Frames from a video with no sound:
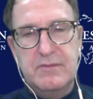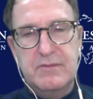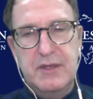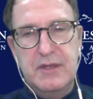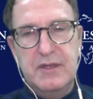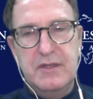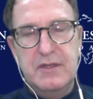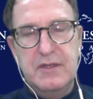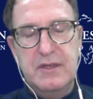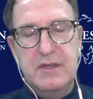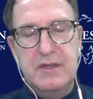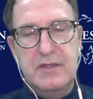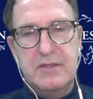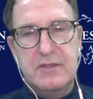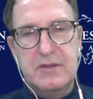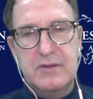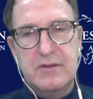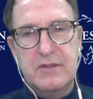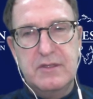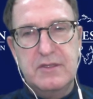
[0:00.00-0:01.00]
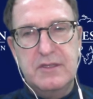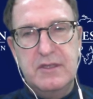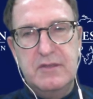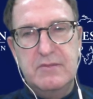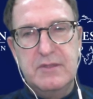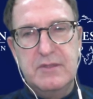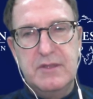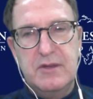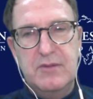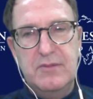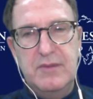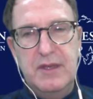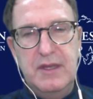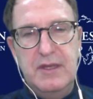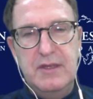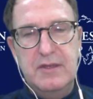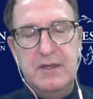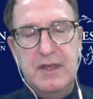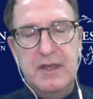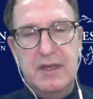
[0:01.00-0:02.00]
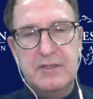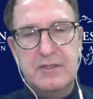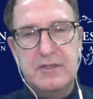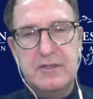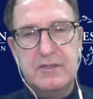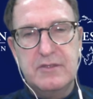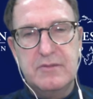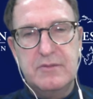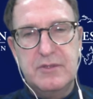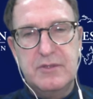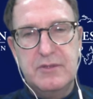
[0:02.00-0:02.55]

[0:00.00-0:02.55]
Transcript: but it certainly seems that Armenian nationalism